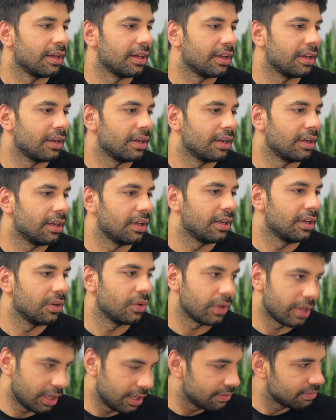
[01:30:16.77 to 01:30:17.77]

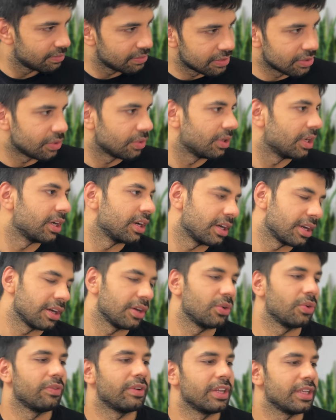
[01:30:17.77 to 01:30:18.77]
Okay, so let it
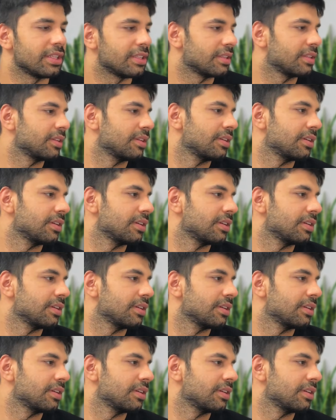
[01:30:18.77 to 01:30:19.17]
run, no worries.